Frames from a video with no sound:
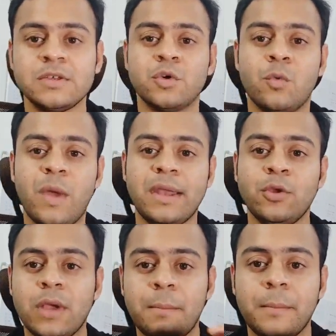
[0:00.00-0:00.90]
So when you
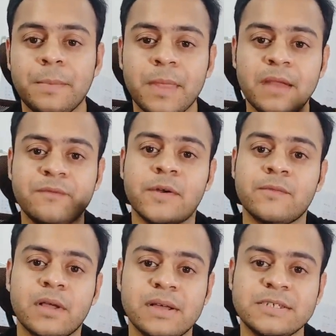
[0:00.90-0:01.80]
come in front of
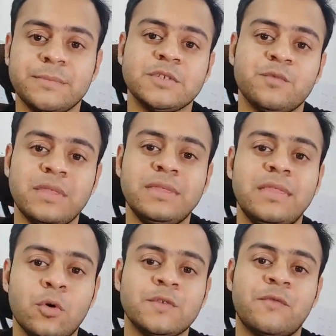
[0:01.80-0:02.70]
the customers with
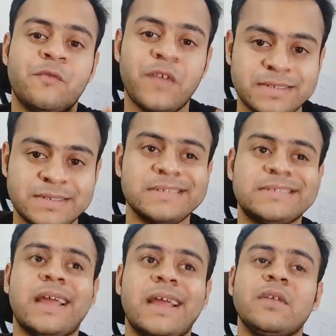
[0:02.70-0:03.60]
those
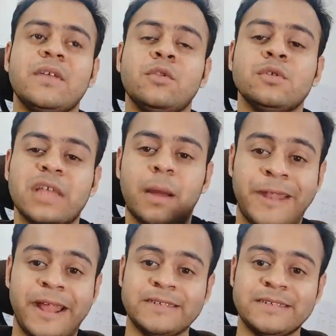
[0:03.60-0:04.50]
fixes and with those
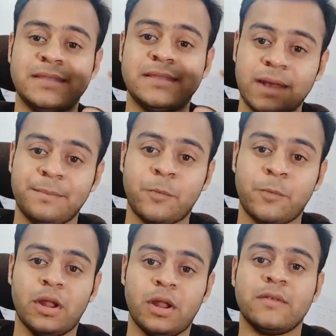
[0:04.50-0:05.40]
updates in that
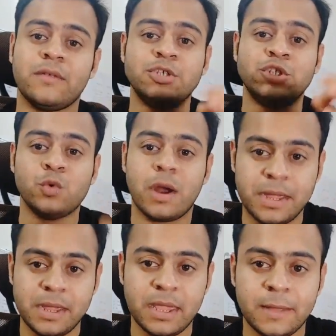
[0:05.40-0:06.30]
product which you are
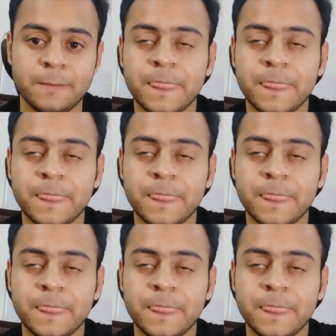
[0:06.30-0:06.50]
making,